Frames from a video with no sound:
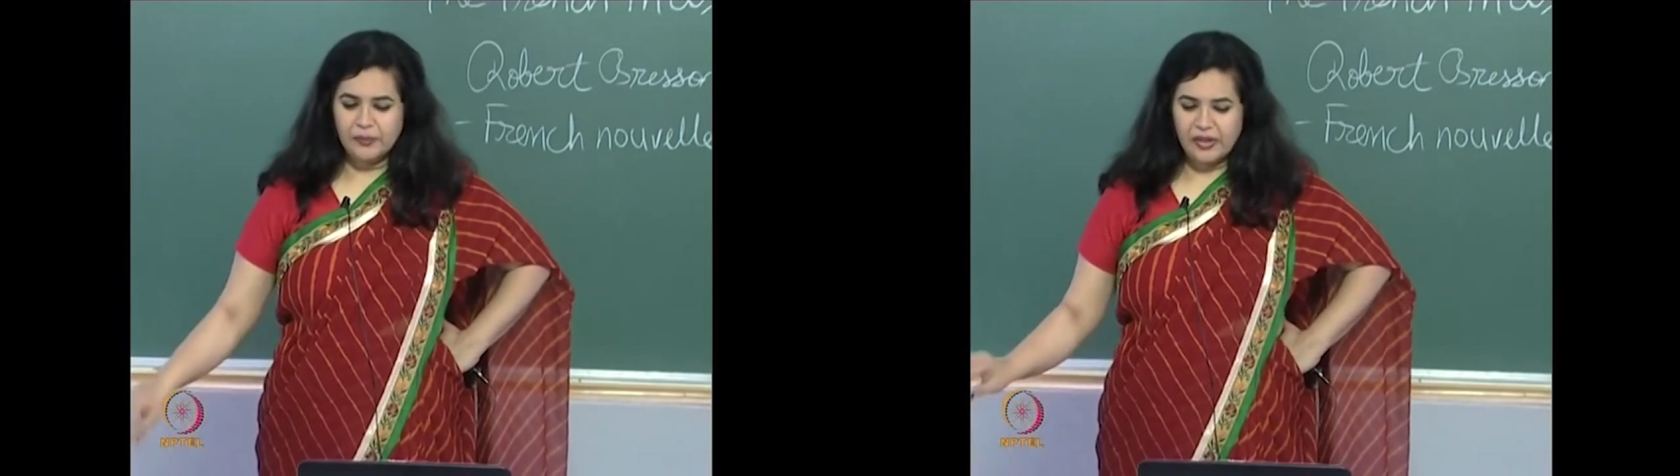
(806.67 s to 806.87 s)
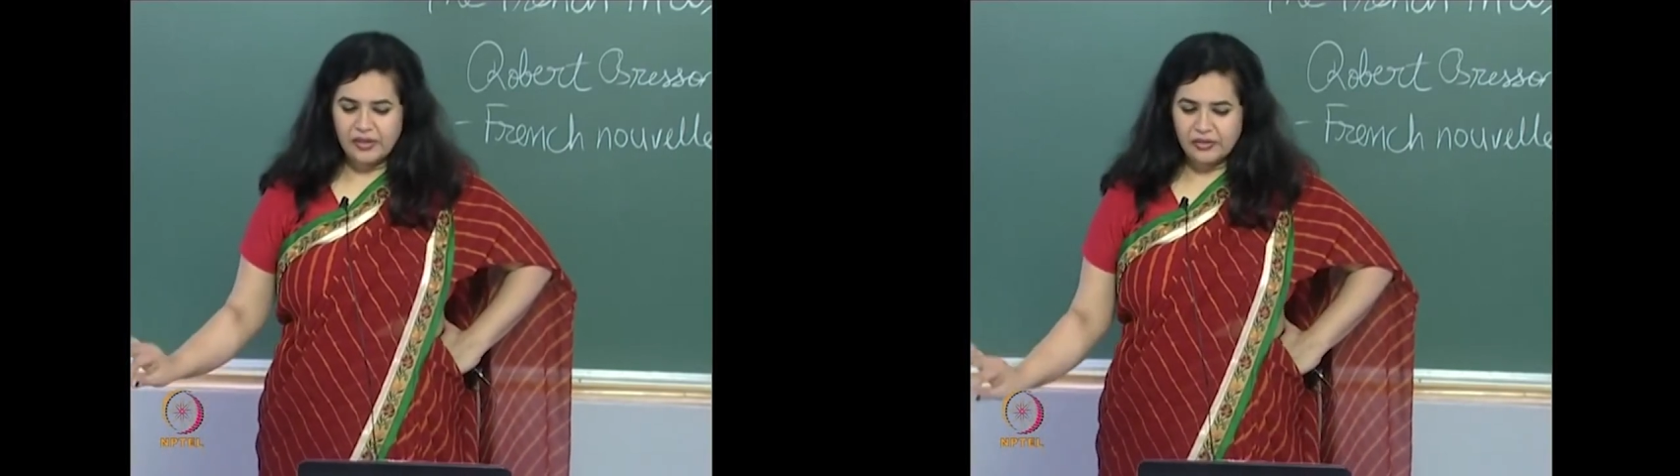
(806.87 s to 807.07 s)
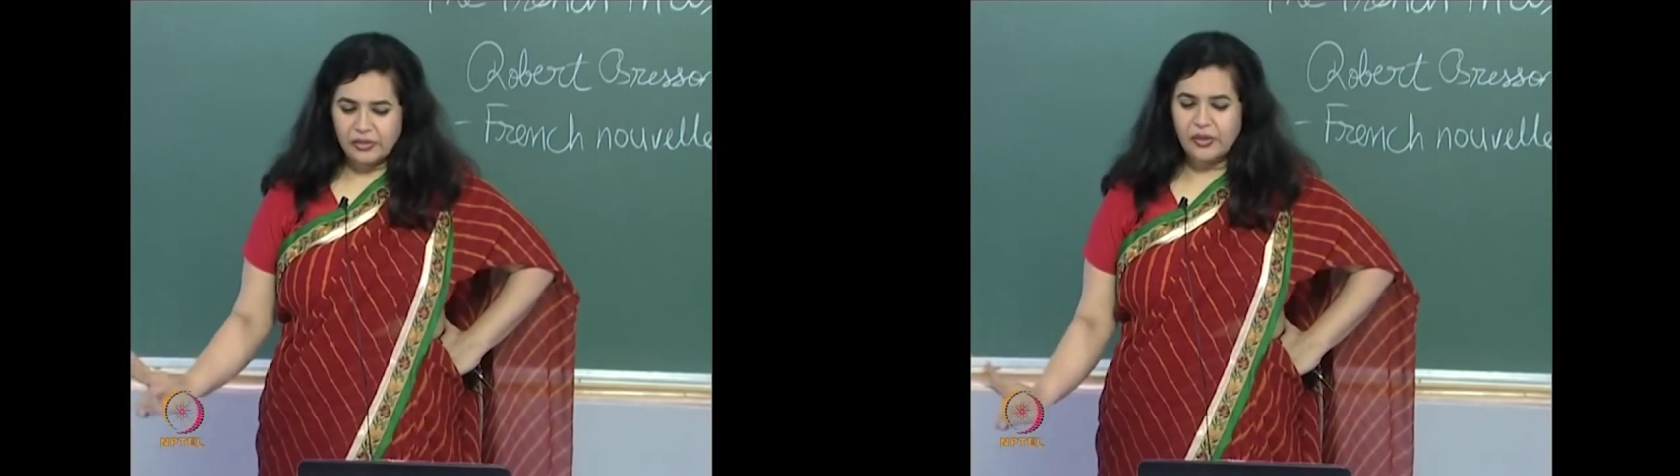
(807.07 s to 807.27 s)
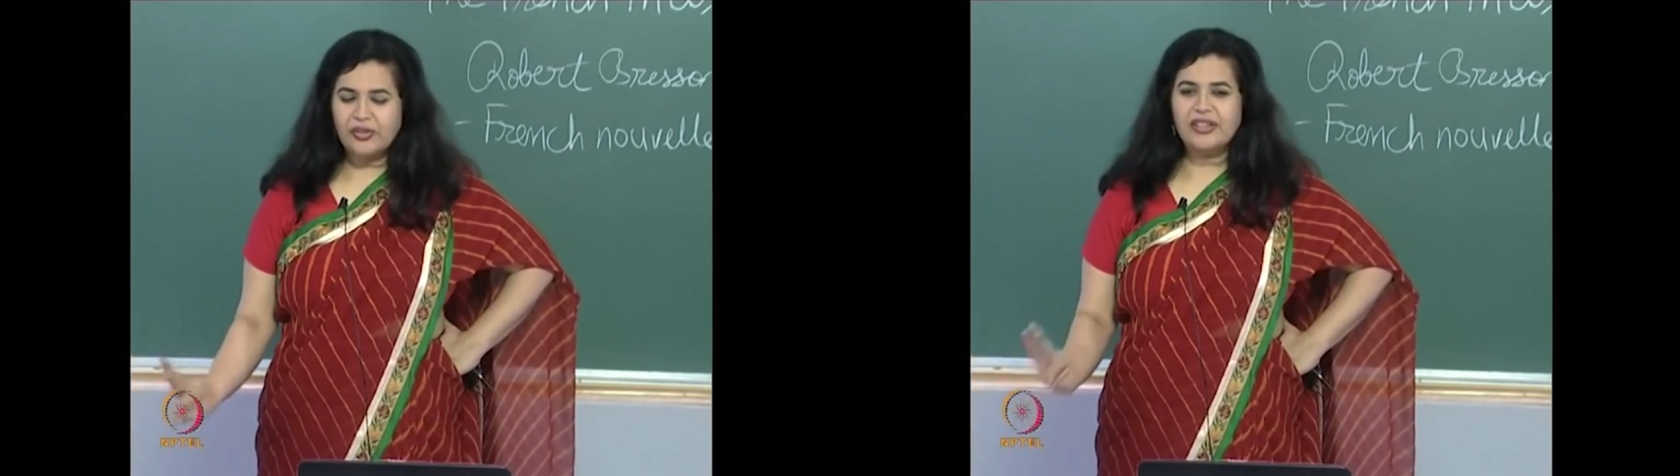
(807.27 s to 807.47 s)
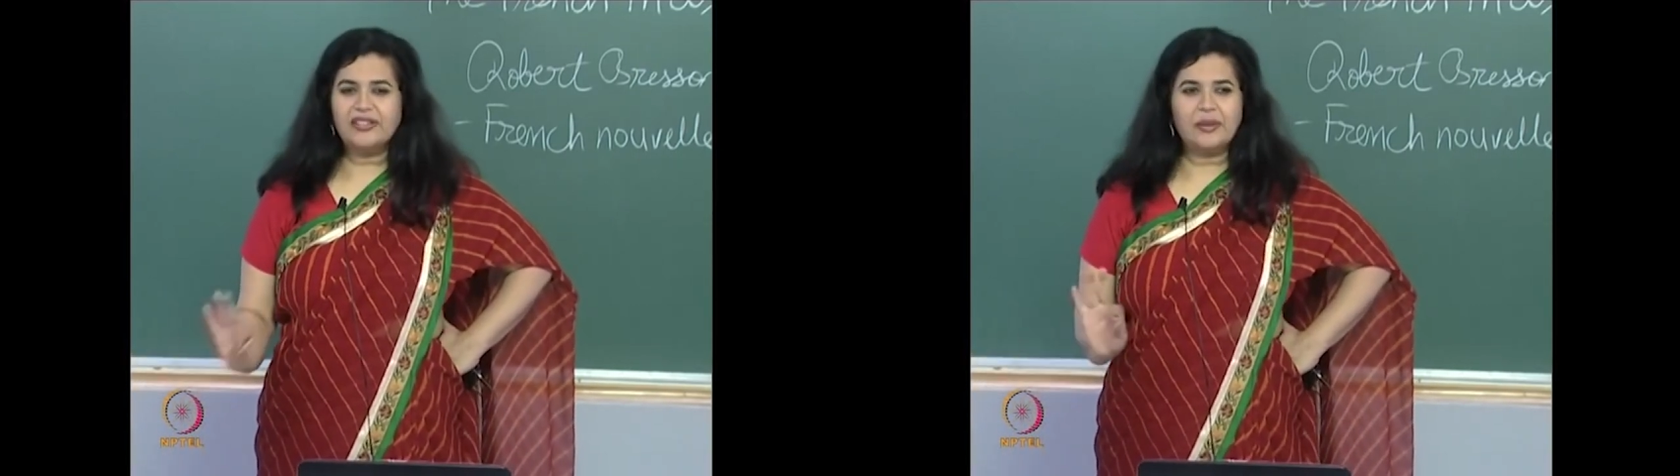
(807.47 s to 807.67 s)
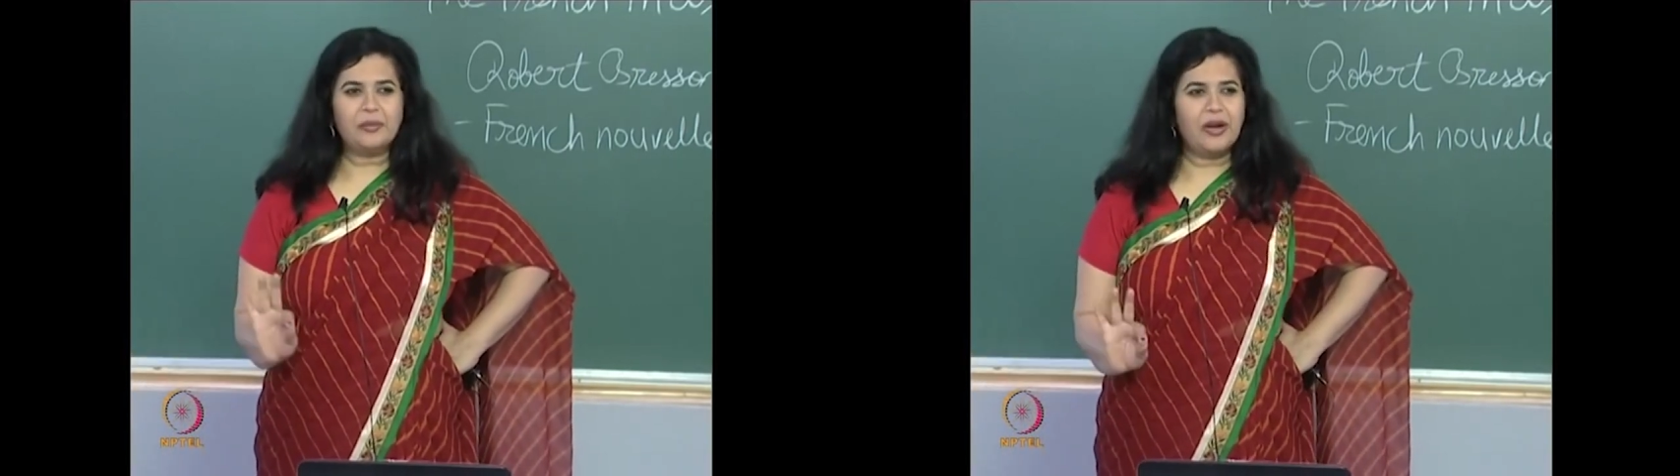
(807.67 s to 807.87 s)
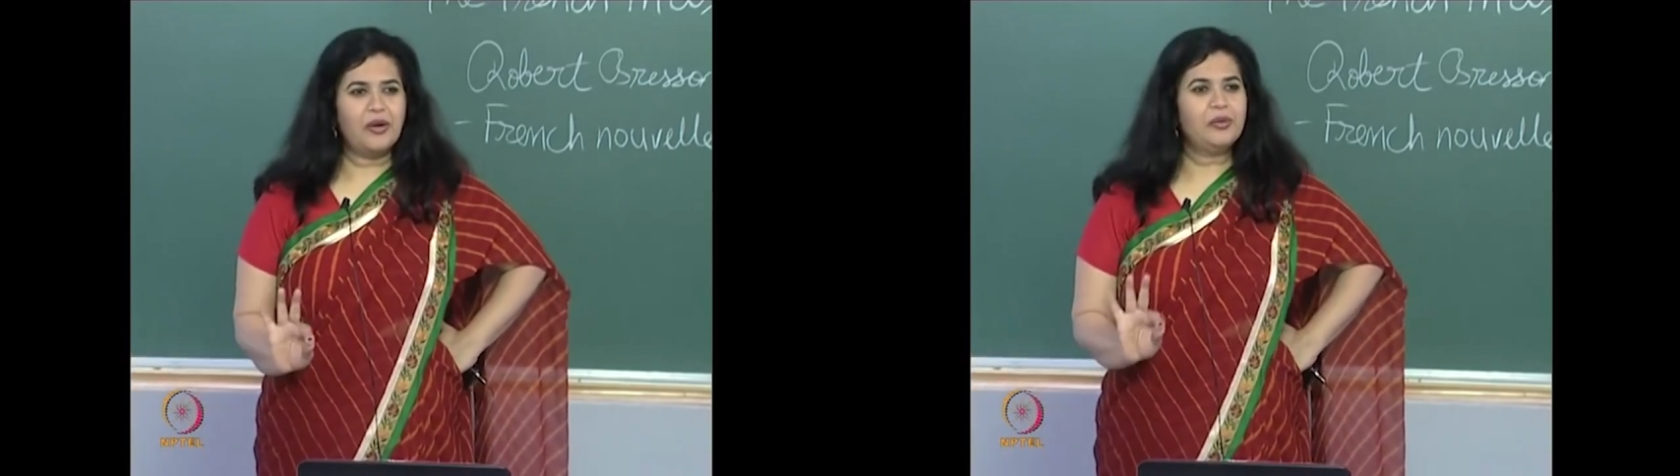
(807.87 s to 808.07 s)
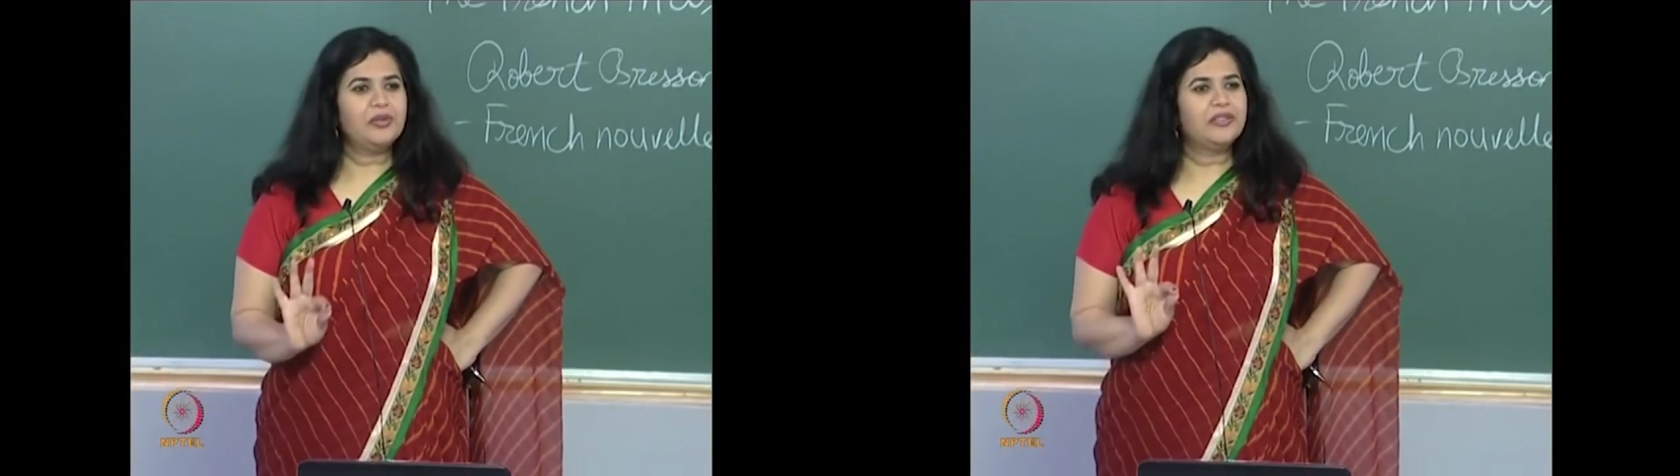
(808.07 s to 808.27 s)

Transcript: the stories about